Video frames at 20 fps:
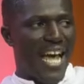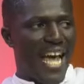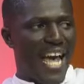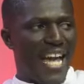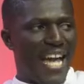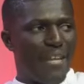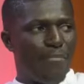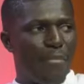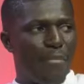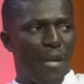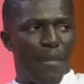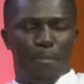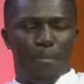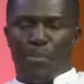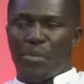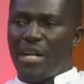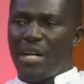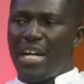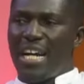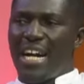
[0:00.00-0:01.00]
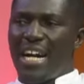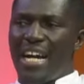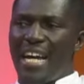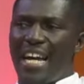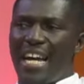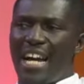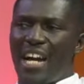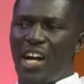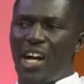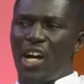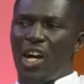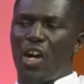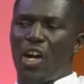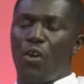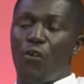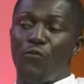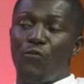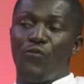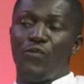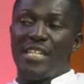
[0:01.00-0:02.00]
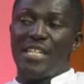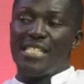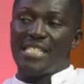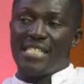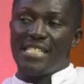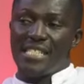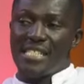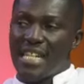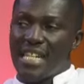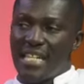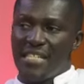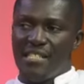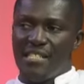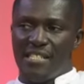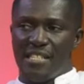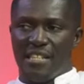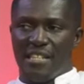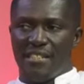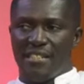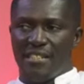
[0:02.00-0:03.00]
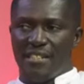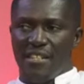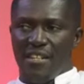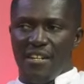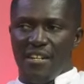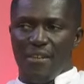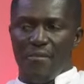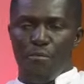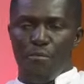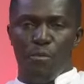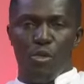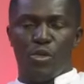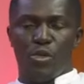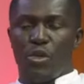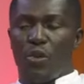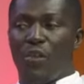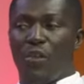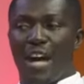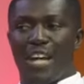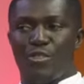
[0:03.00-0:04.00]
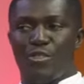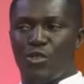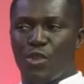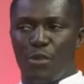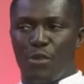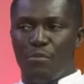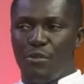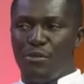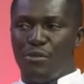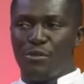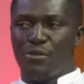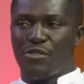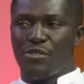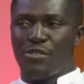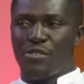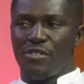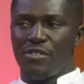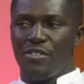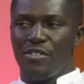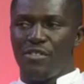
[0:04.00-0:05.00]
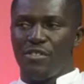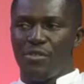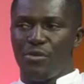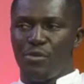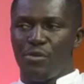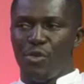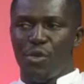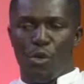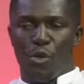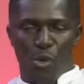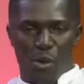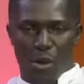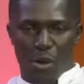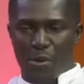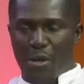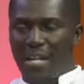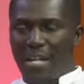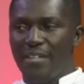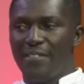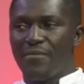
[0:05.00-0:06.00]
and make prayer a conversation, most of our troubles will go away.